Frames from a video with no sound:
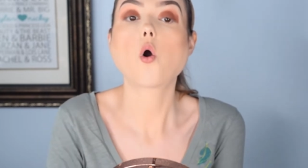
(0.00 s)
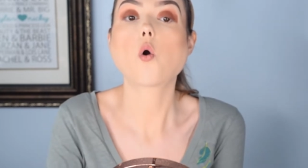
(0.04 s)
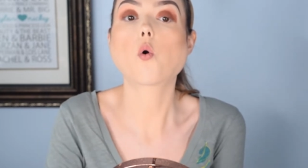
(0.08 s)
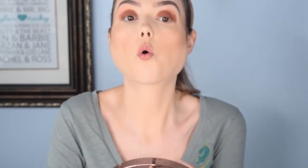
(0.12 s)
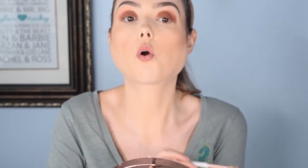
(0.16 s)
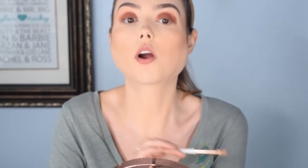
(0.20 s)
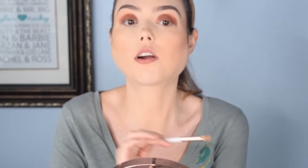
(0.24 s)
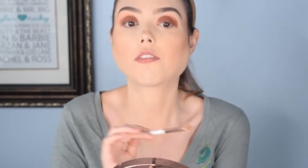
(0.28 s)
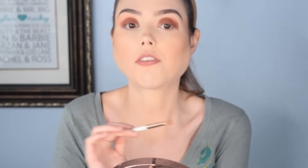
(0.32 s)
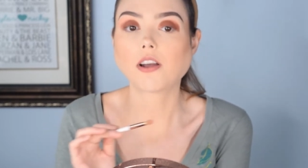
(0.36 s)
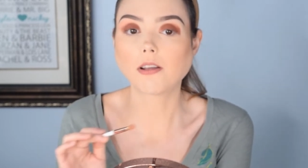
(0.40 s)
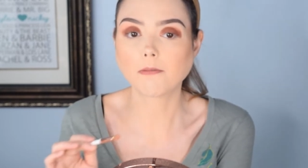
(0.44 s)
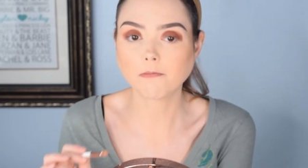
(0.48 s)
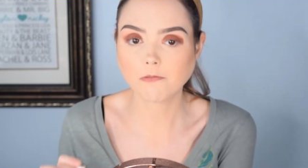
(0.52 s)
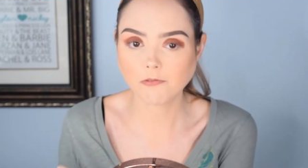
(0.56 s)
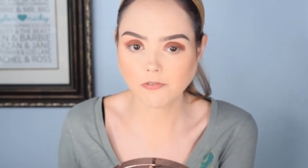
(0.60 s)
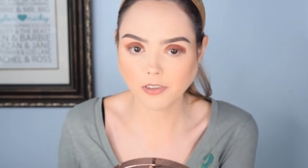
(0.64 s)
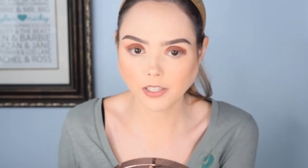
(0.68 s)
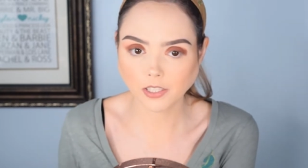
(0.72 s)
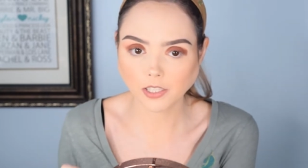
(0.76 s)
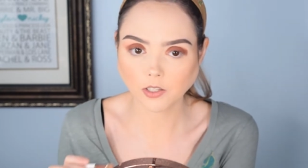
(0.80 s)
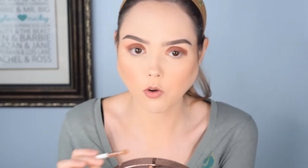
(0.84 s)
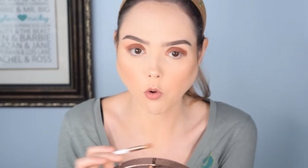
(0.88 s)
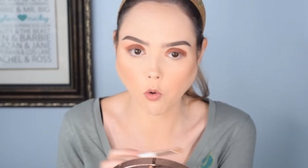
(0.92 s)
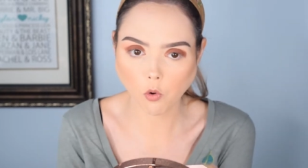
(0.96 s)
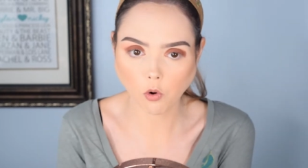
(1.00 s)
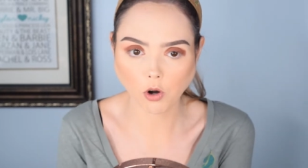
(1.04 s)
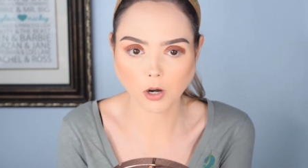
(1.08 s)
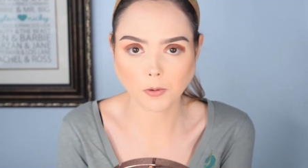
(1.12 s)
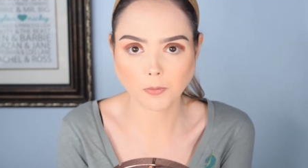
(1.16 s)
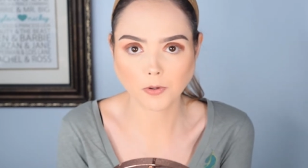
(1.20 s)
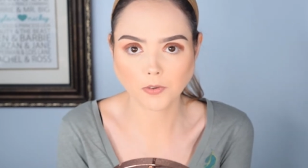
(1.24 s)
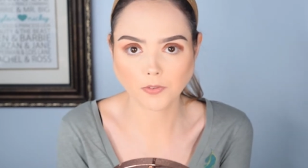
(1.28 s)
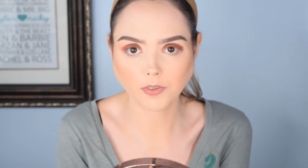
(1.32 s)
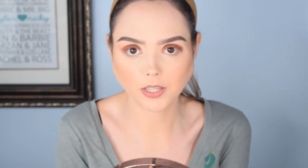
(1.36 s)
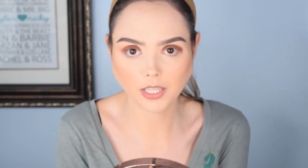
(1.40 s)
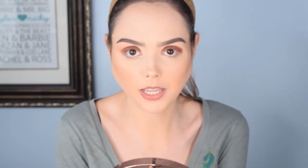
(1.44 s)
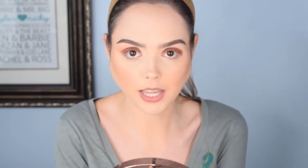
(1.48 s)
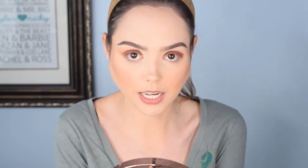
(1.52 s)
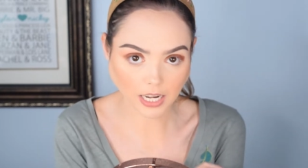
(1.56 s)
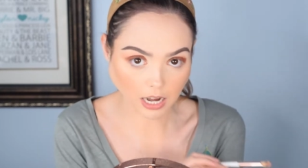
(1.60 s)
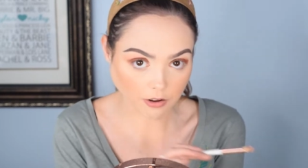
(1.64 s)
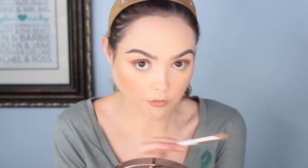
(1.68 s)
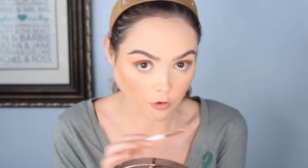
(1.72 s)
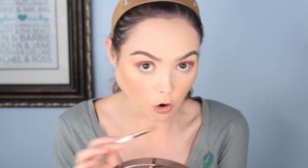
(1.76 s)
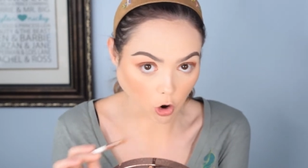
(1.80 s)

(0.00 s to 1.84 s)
or if I'm feeling a horror movie that I've